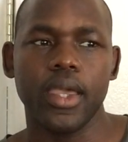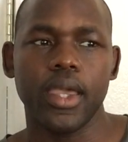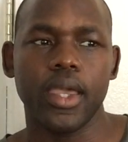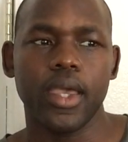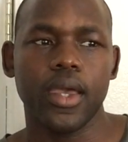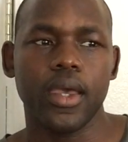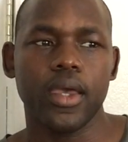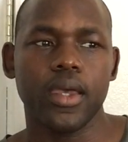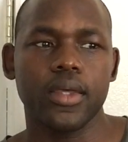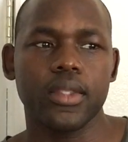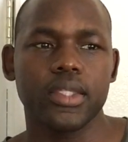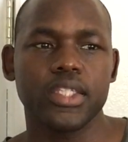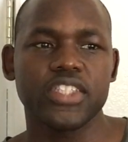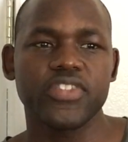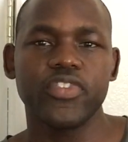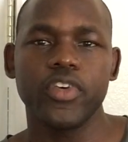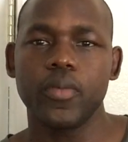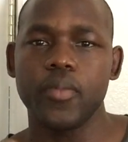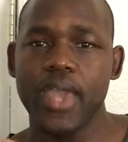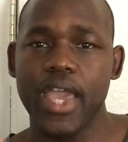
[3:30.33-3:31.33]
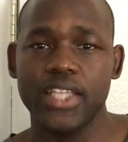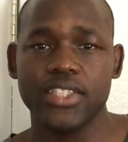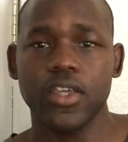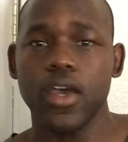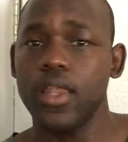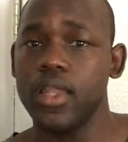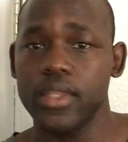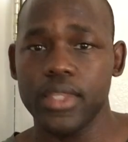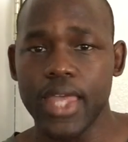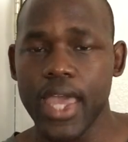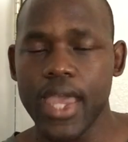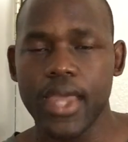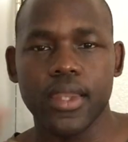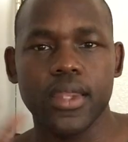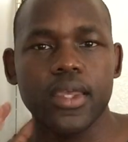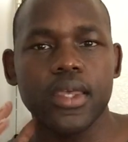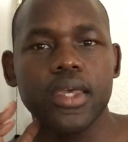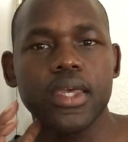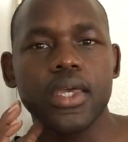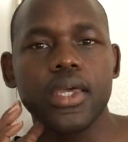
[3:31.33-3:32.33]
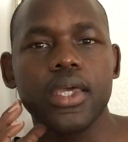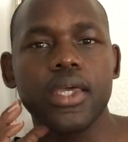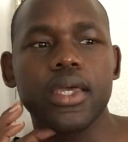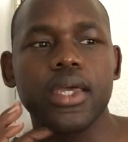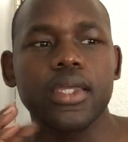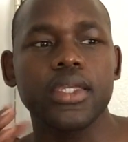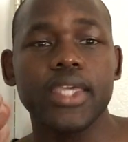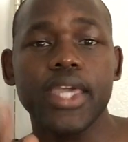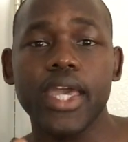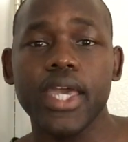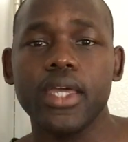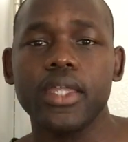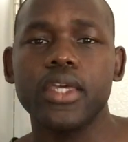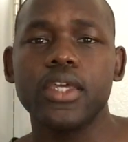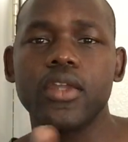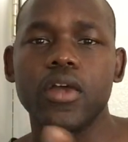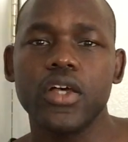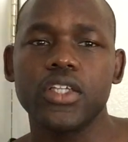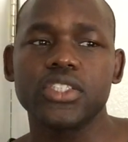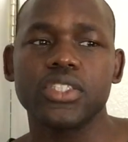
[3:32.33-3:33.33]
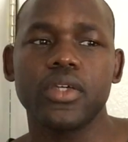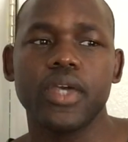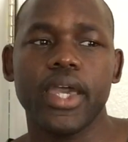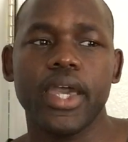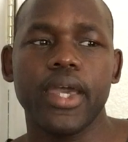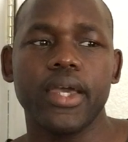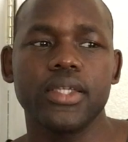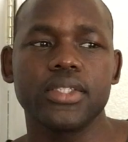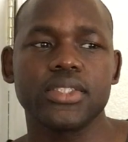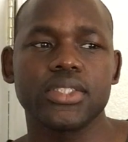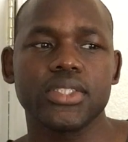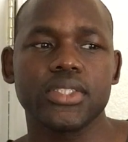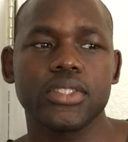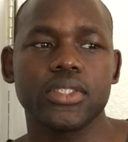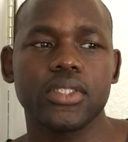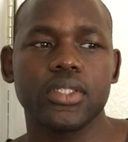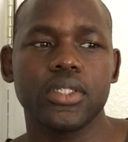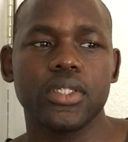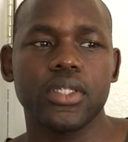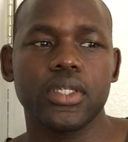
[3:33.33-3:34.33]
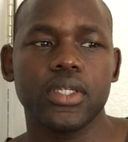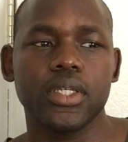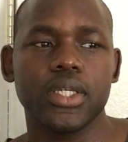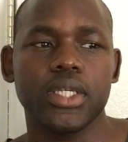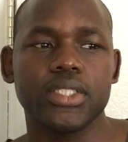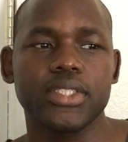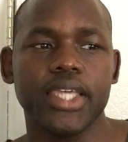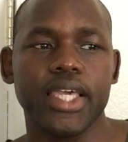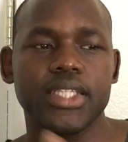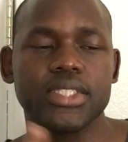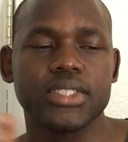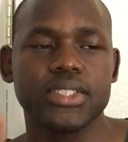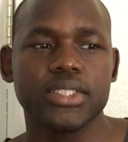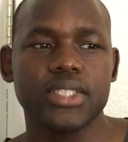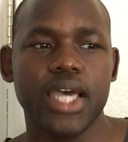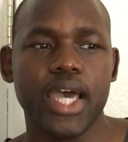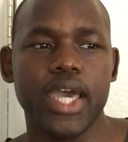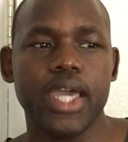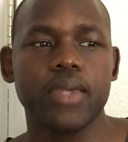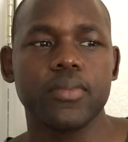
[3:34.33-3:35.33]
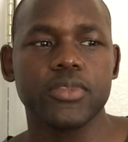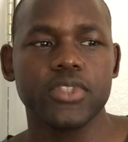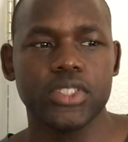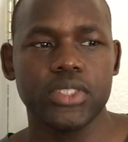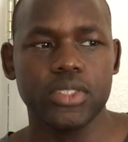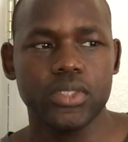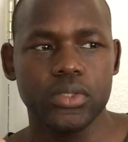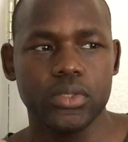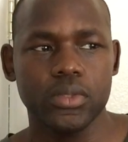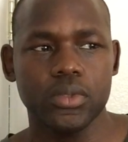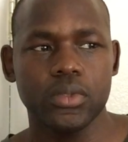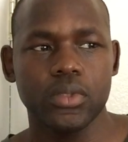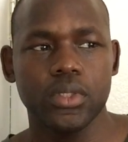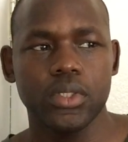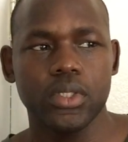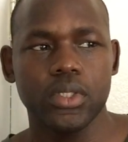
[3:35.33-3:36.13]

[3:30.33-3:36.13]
This film has all of that. Yet it also has, it takes time to